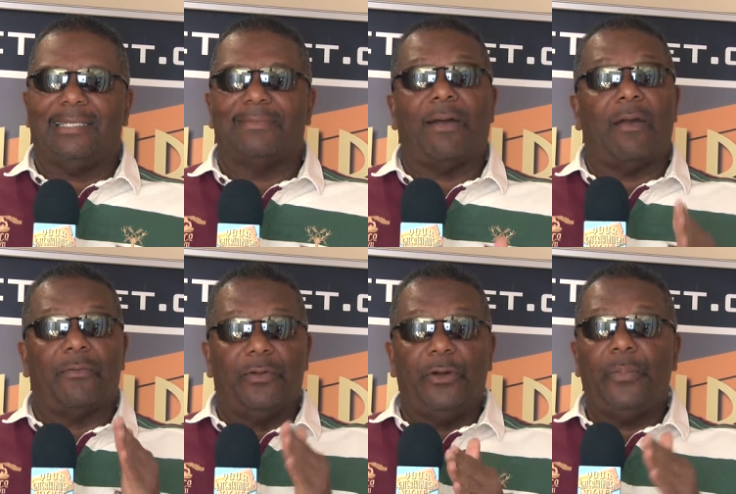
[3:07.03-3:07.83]
It's
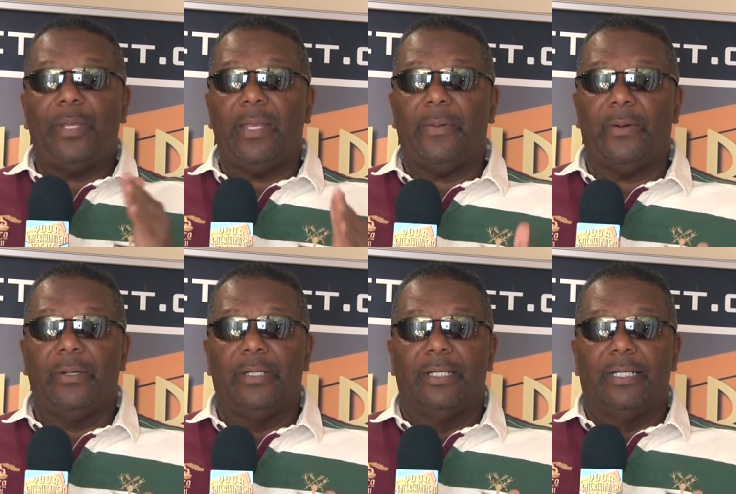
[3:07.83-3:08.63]
about real
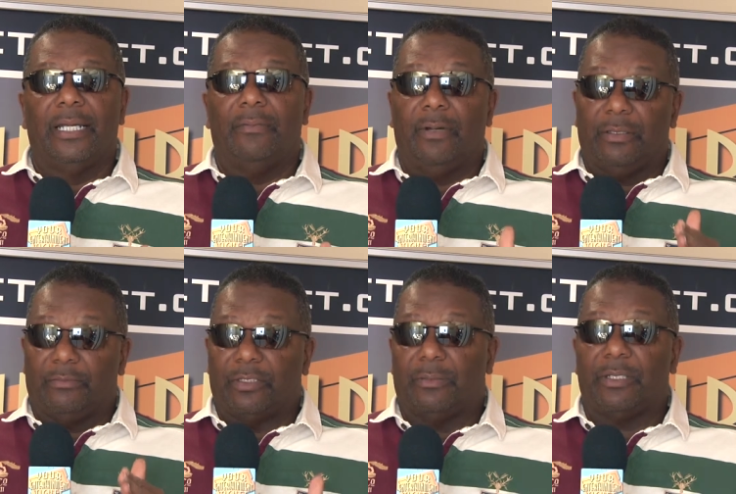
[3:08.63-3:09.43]
people,
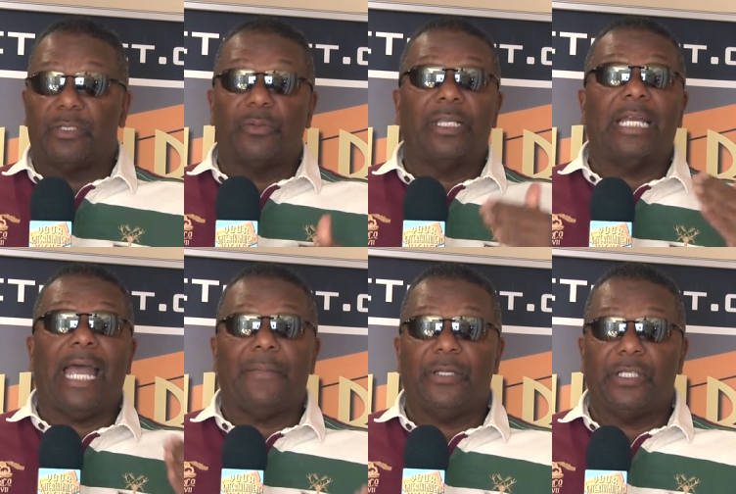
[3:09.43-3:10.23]
but something that's really
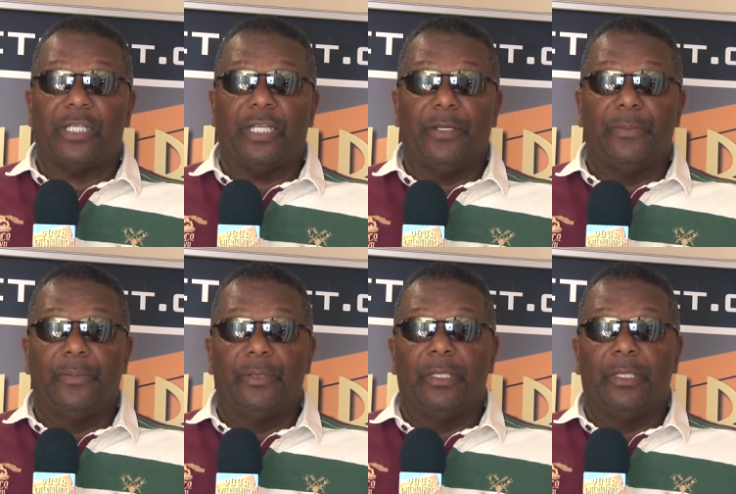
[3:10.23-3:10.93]
happening to them,